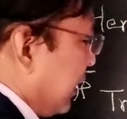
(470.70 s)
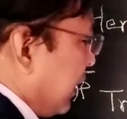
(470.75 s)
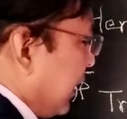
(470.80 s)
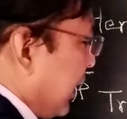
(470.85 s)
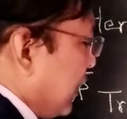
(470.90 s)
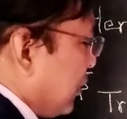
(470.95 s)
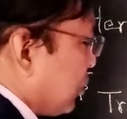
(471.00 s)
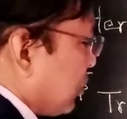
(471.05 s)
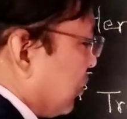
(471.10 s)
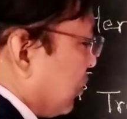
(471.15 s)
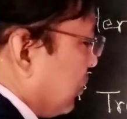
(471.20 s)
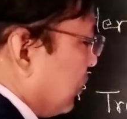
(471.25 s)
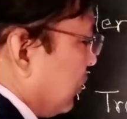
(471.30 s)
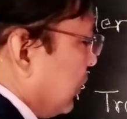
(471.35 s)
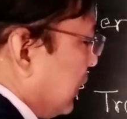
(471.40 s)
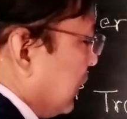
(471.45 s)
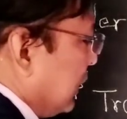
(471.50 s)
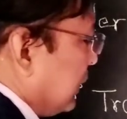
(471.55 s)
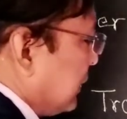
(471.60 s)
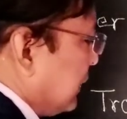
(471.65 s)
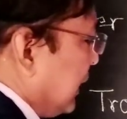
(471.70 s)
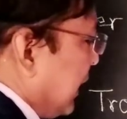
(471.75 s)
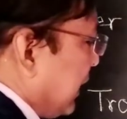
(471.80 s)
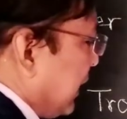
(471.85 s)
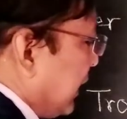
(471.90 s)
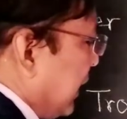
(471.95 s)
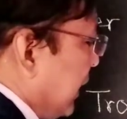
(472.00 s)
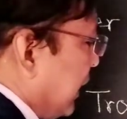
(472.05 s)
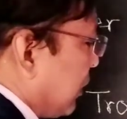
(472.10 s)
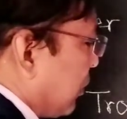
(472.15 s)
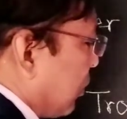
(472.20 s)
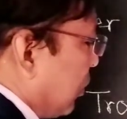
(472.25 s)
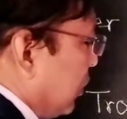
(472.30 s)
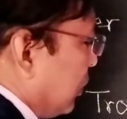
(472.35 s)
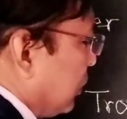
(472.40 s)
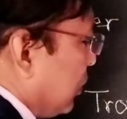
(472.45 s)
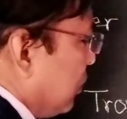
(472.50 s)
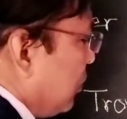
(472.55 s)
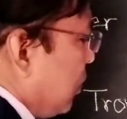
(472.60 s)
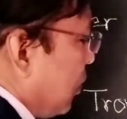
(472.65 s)
ratio. Sec
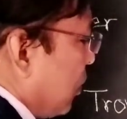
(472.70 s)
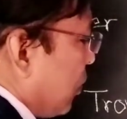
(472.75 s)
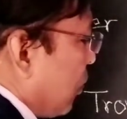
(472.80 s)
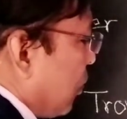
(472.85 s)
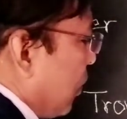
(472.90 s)
equal to